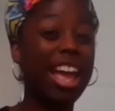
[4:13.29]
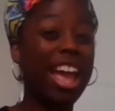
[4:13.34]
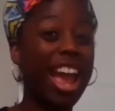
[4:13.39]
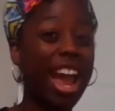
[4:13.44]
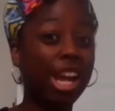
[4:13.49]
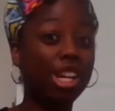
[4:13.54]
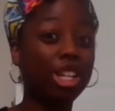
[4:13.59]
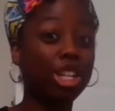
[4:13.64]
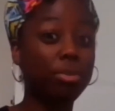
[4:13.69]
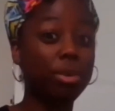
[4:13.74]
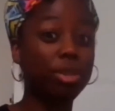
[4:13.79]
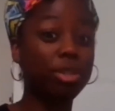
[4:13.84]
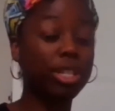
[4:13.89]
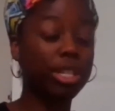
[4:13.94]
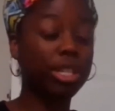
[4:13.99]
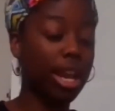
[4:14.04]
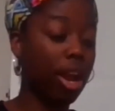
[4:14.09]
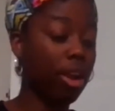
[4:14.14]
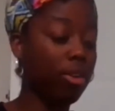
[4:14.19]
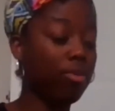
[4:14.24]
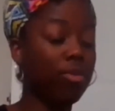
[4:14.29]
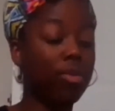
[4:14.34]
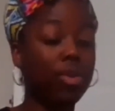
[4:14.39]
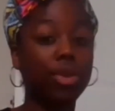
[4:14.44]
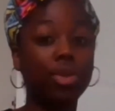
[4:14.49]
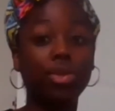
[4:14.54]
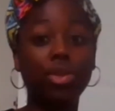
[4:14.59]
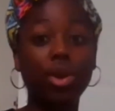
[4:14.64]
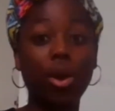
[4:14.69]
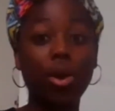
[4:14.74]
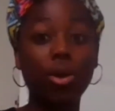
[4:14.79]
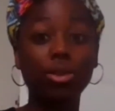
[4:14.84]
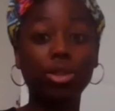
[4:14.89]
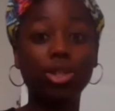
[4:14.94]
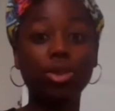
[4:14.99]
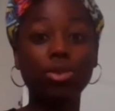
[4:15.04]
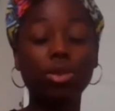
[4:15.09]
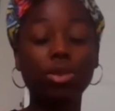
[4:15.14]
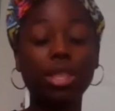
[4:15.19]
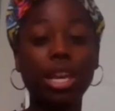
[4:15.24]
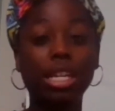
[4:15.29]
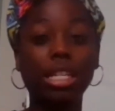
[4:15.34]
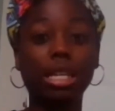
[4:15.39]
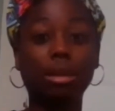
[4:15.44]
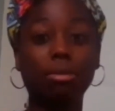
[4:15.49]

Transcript: attributes down for those two things,